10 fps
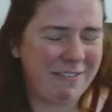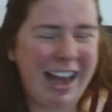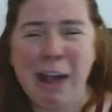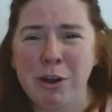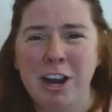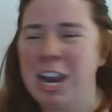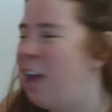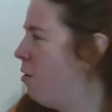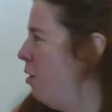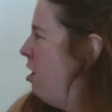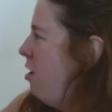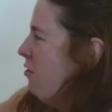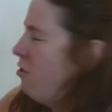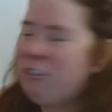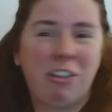an hour ago.
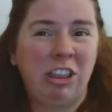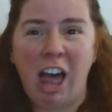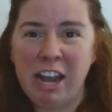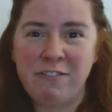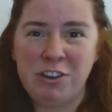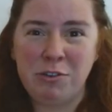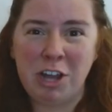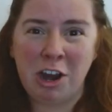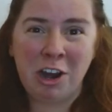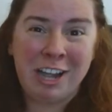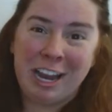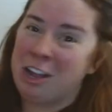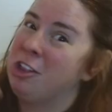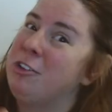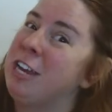So there's a lot of new yarn,
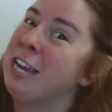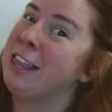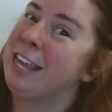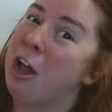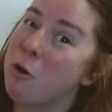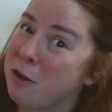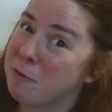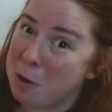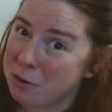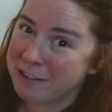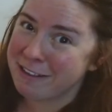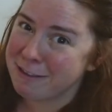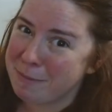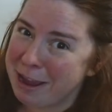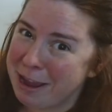including the Hocus Pocus
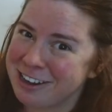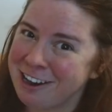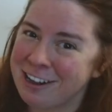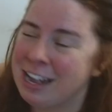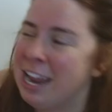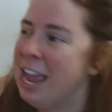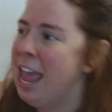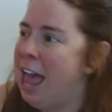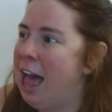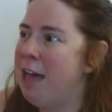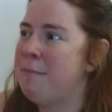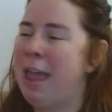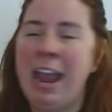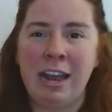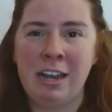inspired yarn. Um,
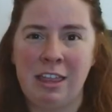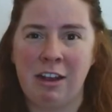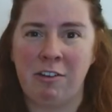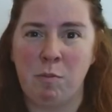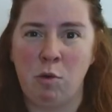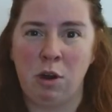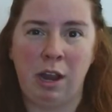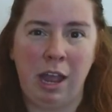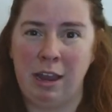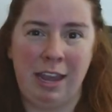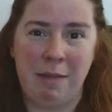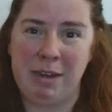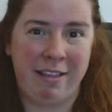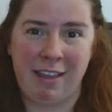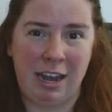and there's more
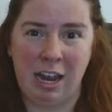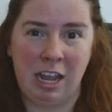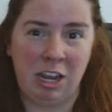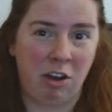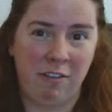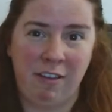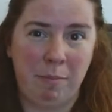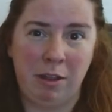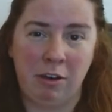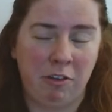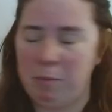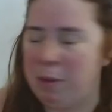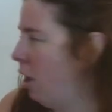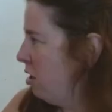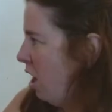ChemKnits Hanukkah yarn samplers, but
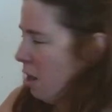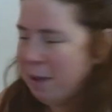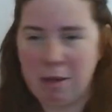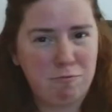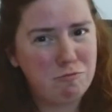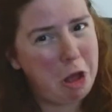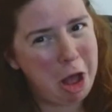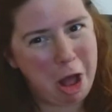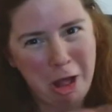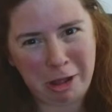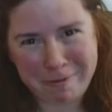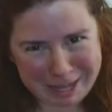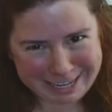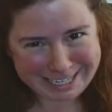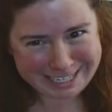I'll talk about all of
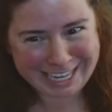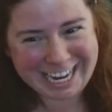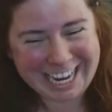this